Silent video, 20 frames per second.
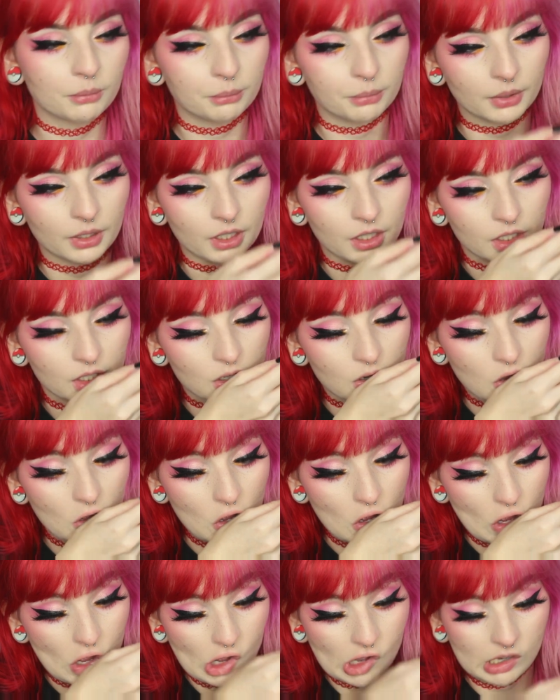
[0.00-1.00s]
But
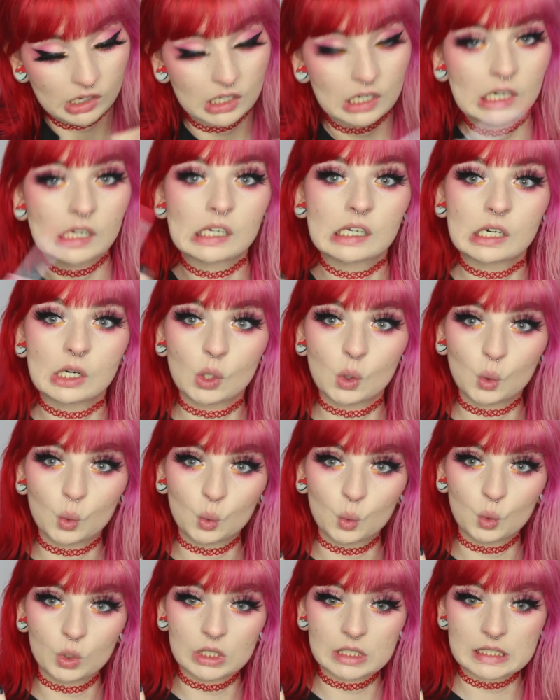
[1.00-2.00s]

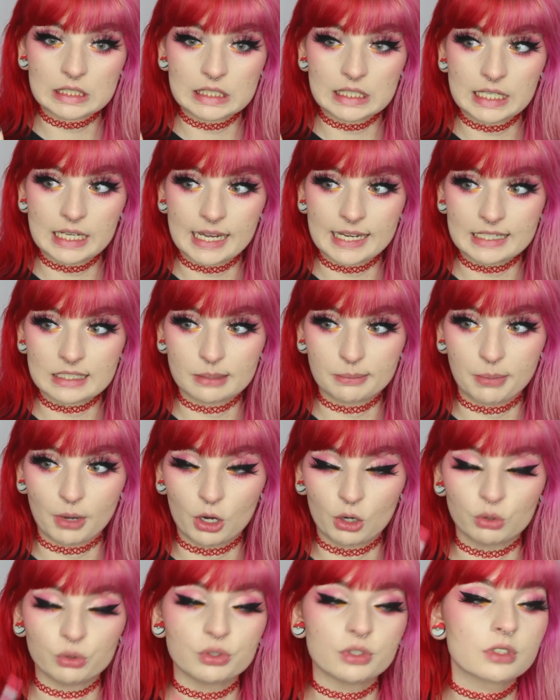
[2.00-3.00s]
we'll see, I
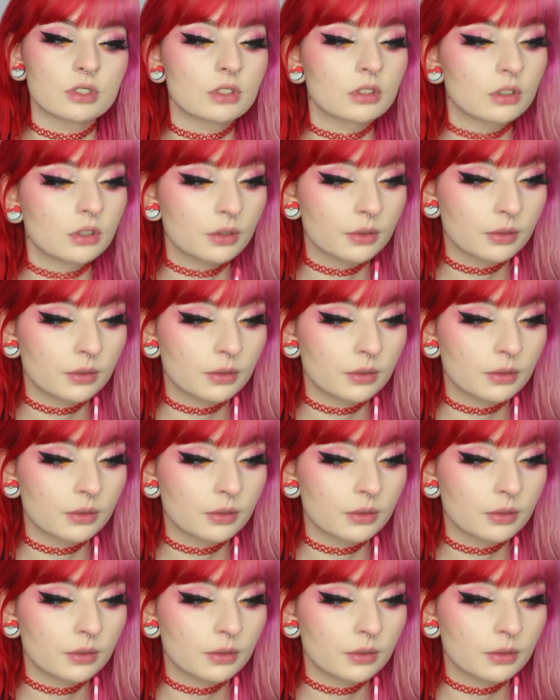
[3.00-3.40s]
suppose.